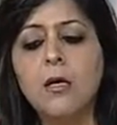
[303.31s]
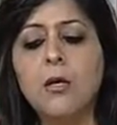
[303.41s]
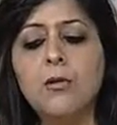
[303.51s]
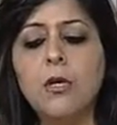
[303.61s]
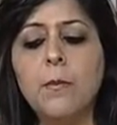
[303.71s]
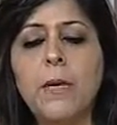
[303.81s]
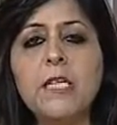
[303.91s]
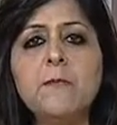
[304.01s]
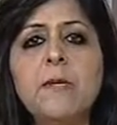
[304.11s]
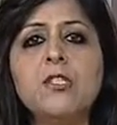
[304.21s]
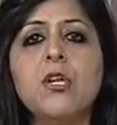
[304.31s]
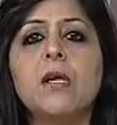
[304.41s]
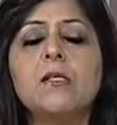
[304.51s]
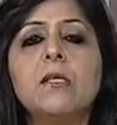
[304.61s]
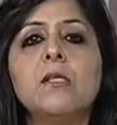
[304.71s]
Now, the replacement
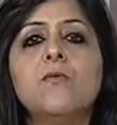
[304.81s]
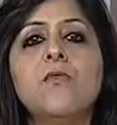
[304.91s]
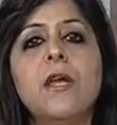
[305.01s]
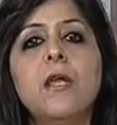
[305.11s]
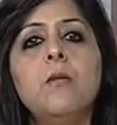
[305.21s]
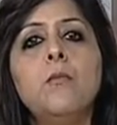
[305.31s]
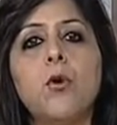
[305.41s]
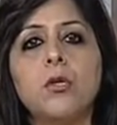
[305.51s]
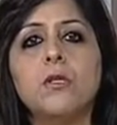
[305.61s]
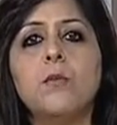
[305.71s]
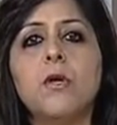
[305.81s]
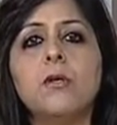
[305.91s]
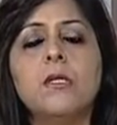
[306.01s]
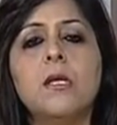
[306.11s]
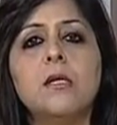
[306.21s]
charts is very important
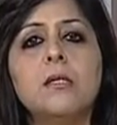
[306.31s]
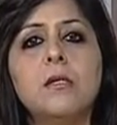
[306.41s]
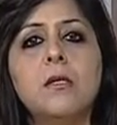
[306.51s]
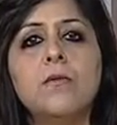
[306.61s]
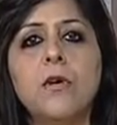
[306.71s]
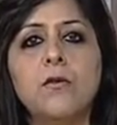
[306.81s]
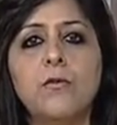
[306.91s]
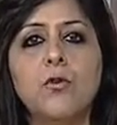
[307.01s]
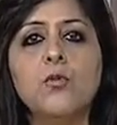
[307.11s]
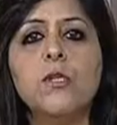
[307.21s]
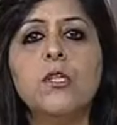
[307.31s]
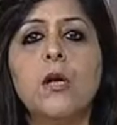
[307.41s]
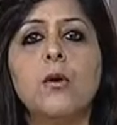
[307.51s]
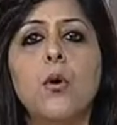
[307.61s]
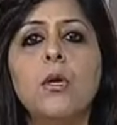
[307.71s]
because there are certain workforce which
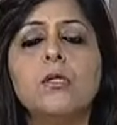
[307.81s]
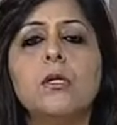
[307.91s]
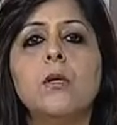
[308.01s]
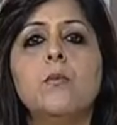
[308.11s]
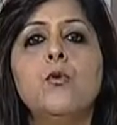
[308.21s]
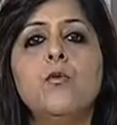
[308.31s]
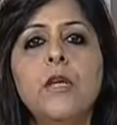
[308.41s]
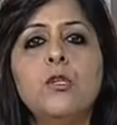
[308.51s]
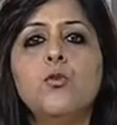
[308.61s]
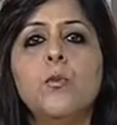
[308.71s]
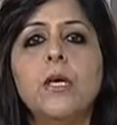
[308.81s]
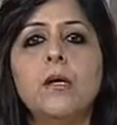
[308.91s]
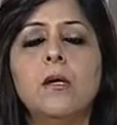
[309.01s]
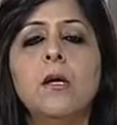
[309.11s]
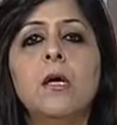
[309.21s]
are not uh, proving to be
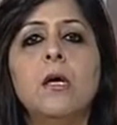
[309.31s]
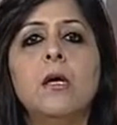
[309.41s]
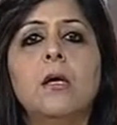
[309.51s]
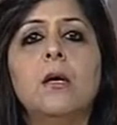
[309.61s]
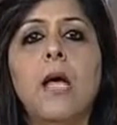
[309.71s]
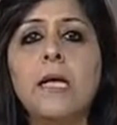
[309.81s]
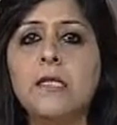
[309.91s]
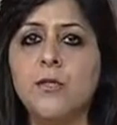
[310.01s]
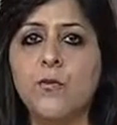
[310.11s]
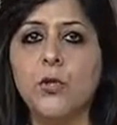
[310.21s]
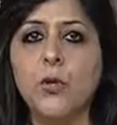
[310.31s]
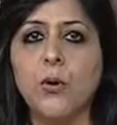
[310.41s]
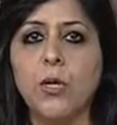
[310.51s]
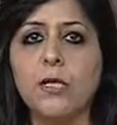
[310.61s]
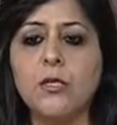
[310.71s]
a uh, asset for the
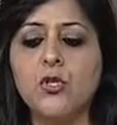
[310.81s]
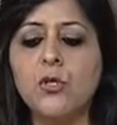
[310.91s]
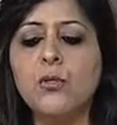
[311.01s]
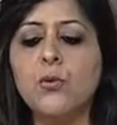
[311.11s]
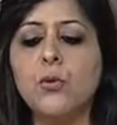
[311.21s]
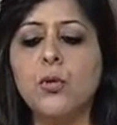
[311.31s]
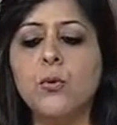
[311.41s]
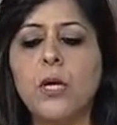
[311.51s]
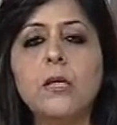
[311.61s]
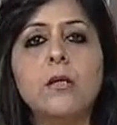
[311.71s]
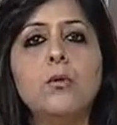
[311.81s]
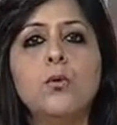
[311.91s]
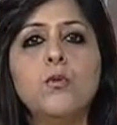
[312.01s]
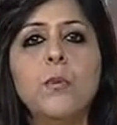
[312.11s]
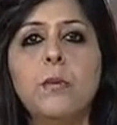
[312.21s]
organization. So you need
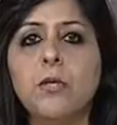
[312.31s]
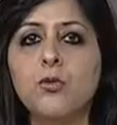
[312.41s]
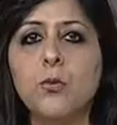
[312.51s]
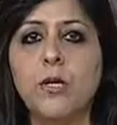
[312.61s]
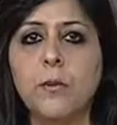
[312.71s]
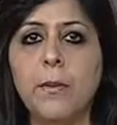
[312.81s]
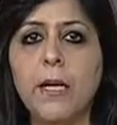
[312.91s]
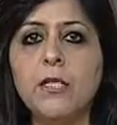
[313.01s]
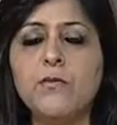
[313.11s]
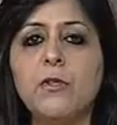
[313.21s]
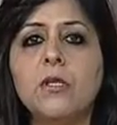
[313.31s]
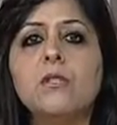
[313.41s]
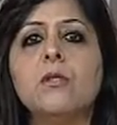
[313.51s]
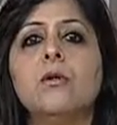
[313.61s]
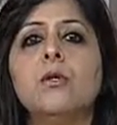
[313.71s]
those people to be replaced. For
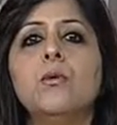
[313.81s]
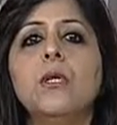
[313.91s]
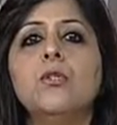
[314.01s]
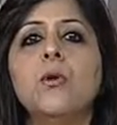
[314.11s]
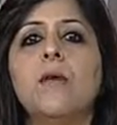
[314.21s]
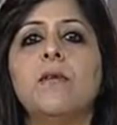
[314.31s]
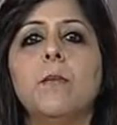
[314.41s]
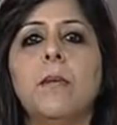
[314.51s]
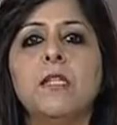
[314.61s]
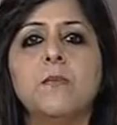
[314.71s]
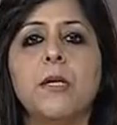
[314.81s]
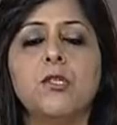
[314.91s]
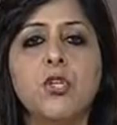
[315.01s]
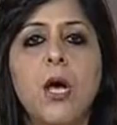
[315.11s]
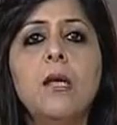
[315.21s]
this, you, you need to have a
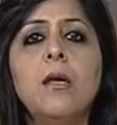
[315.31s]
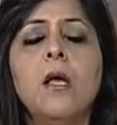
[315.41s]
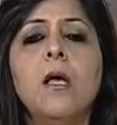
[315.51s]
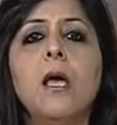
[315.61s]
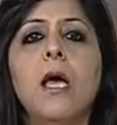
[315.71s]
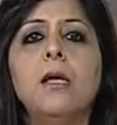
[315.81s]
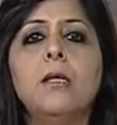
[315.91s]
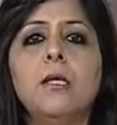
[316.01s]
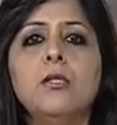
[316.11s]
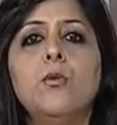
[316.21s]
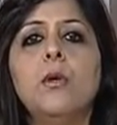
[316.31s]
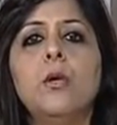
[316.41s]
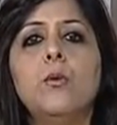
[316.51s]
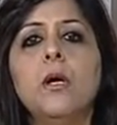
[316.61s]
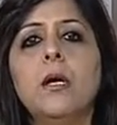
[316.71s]
replacement chart. And in this, you
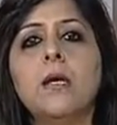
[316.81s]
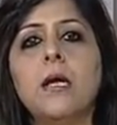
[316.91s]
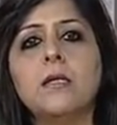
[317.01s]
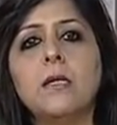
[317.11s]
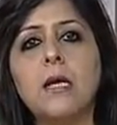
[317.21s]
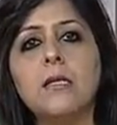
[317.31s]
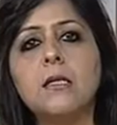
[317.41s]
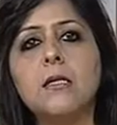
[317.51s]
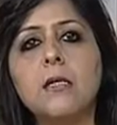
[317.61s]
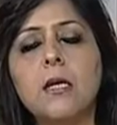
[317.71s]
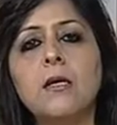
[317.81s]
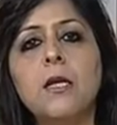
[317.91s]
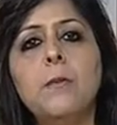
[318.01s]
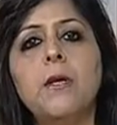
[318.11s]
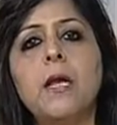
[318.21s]
will do a conduct analysis and a
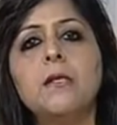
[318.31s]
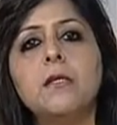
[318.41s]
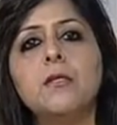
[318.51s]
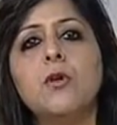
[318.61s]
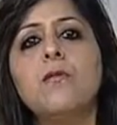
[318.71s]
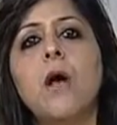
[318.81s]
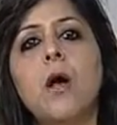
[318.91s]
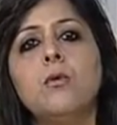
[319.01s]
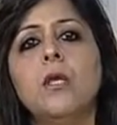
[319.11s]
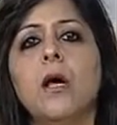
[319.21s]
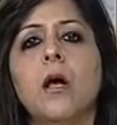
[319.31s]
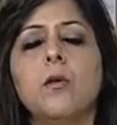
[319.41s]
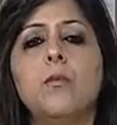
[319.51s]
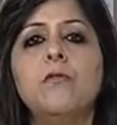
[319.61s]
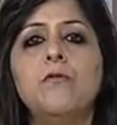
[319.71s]
deep analysis of how they
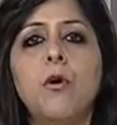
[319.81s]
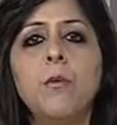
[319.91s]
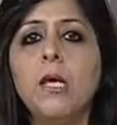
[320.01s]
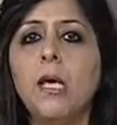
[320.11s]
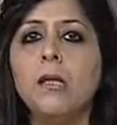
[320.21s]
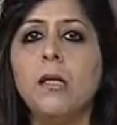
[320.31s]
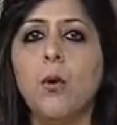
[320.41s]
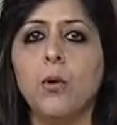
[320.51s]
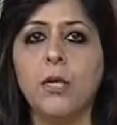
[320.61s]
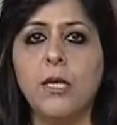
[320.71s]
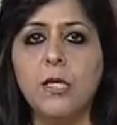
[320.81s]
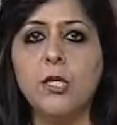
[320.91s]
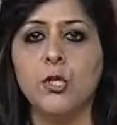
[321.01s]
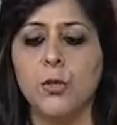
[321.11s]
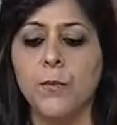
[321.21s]
are performing in the
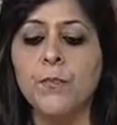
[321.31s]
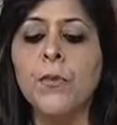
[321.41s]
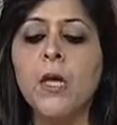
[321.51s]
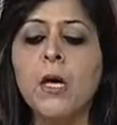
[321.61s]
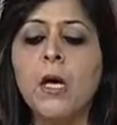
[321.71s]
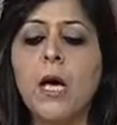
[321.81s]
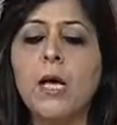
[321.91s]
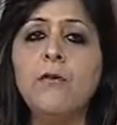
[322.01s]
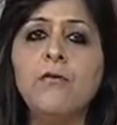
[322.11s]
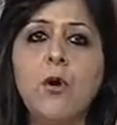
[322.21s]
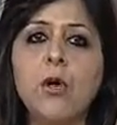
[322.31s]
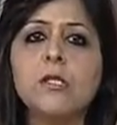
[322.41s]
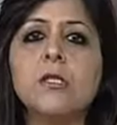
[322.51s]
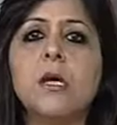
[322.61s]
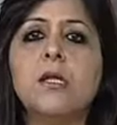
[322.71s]
organization. And of
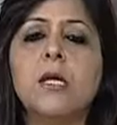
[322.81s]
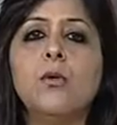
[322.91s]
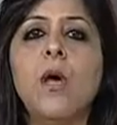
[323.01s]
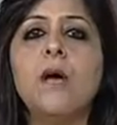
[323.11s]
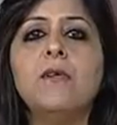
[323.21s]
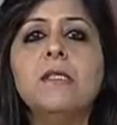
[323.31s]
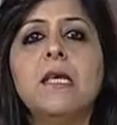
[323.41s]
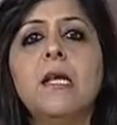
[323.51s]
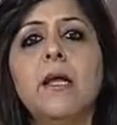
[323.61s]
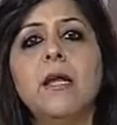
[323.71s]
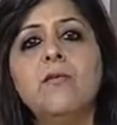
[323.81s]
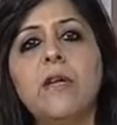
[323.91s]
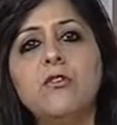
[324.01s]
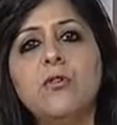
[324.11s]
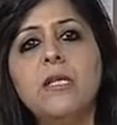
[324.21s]
course, then you have a skill
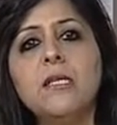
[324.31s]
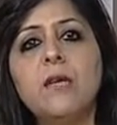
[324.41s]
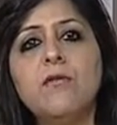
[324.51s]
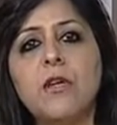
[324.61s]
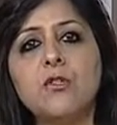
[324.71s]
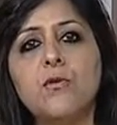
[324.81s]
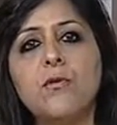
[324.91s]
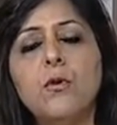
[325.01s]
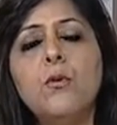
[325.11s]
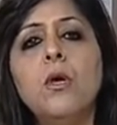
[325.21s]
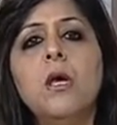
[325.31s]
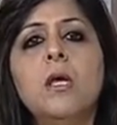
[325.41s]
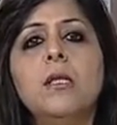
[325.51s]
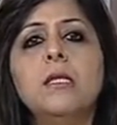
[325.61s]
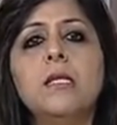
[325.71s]
inventories in front of you.
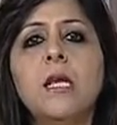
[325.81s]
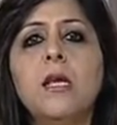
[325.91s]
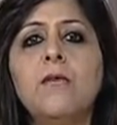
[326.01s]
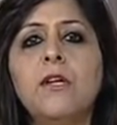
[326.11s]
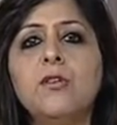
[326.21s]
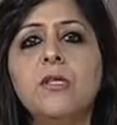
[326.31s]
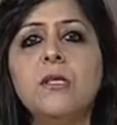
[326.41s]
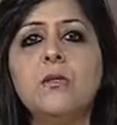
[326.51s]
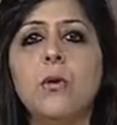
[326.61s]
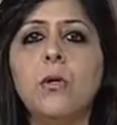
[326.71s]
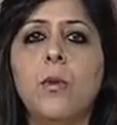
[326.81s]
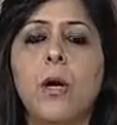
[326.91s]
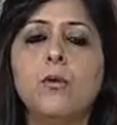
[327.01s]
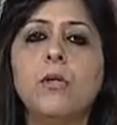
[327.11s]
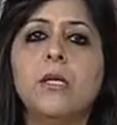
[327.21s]
The skill inventories is all
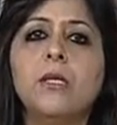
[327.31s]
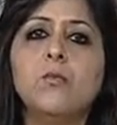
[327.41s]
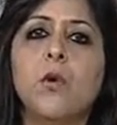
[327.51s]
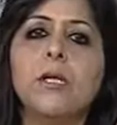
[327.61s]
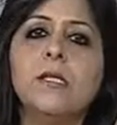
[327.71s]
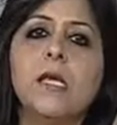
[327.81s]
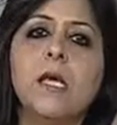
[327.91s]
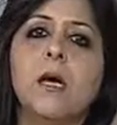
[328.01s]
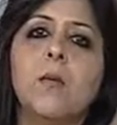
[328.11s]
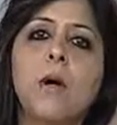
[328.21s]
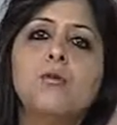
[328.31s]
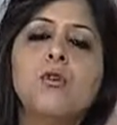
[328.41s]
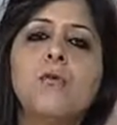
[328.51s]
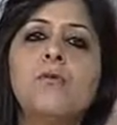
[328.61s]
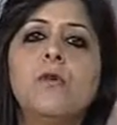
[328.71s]
about that is what is the
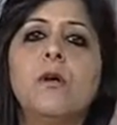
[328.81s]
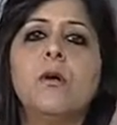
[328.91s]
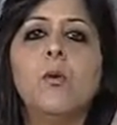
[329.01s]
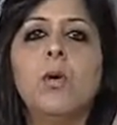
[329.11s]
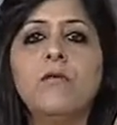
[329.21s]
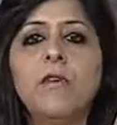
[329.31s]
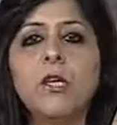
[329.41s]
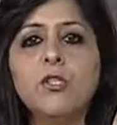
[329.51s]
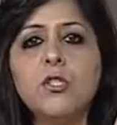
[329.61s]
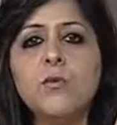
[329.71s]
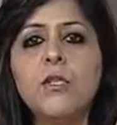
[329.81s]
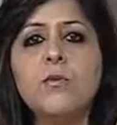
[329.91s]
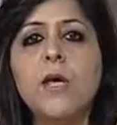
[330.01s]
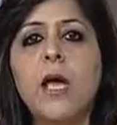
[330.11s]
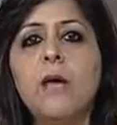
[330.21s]
amount of uh, qualifications
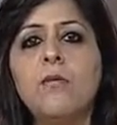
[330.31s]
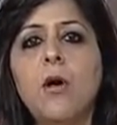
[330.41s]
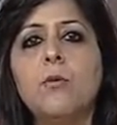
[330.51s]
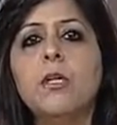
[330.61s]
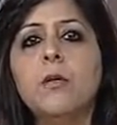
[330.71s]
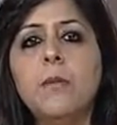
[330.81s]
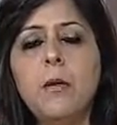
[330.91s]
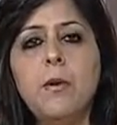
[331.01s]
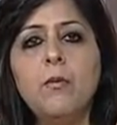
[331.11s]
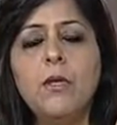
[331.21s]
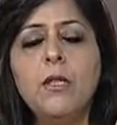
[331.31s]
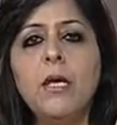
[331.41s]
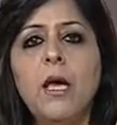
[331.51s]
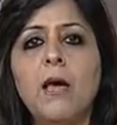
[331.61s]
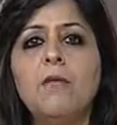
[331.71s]
which we have, how many people with
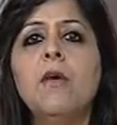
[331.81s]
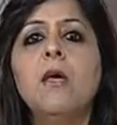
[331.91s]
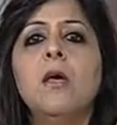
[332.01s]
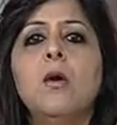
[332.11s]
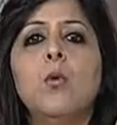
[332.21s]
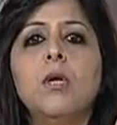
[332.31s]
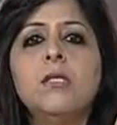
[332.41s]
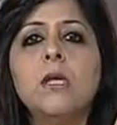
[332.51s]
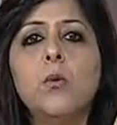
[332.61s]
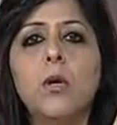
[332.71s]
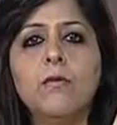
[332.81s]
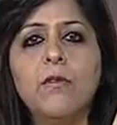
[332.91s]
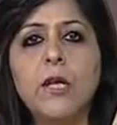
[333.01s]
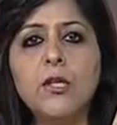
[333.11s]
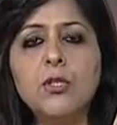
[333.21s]
we have, what is the
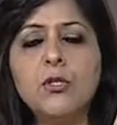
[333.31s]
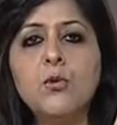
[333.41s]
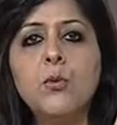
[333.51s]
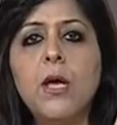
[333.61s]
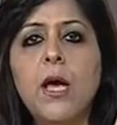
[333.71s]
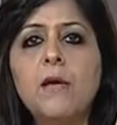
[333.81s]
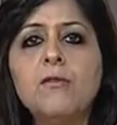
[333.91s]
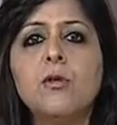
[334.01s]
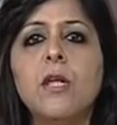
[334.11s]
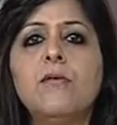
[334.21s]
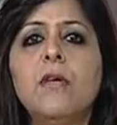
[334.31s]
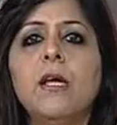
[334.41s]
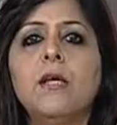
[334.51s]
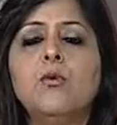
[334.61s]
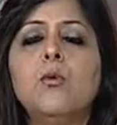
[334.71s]
qualifications do they have so that
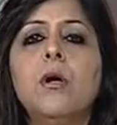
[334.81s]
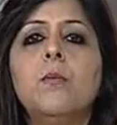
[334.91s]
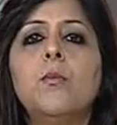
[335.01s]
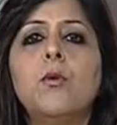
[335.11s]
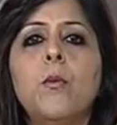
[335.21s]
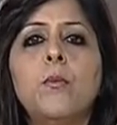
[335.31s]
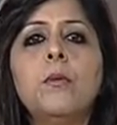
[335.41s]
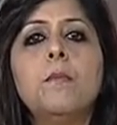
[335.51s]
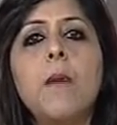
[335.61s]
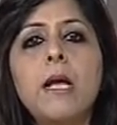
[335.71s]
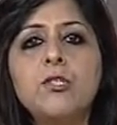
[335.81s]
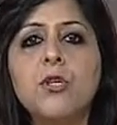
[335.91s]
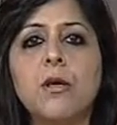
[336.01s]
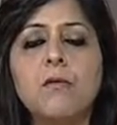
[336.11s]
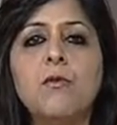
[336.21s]
we can do a proper
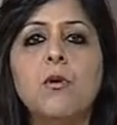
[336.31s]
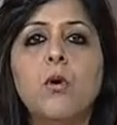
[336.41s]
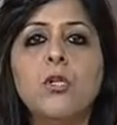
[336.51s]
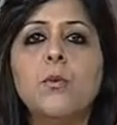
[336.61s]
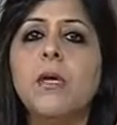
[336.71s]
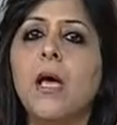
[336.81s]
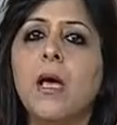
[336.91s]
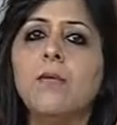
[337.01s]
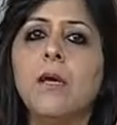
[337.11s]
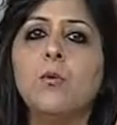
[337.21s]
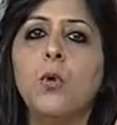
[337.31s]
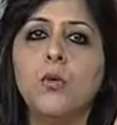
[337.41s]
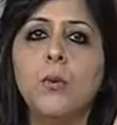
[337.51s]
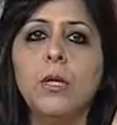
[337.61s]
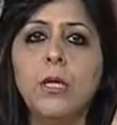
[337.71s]
matching for what we have and
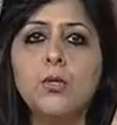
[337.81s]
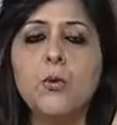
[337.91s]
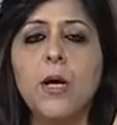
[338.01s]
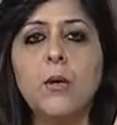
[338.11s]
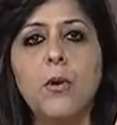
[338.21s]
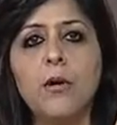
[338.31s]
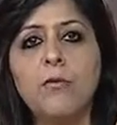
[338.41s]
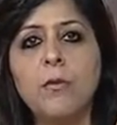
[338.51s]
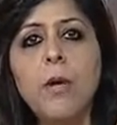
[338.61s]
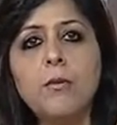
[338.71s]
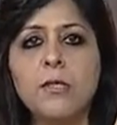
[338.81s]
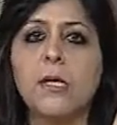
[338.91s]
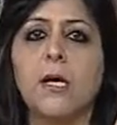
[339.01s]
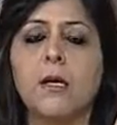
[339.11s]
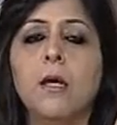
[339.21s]
what we need to acquire from
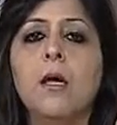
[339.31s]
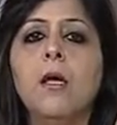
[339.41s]
outside.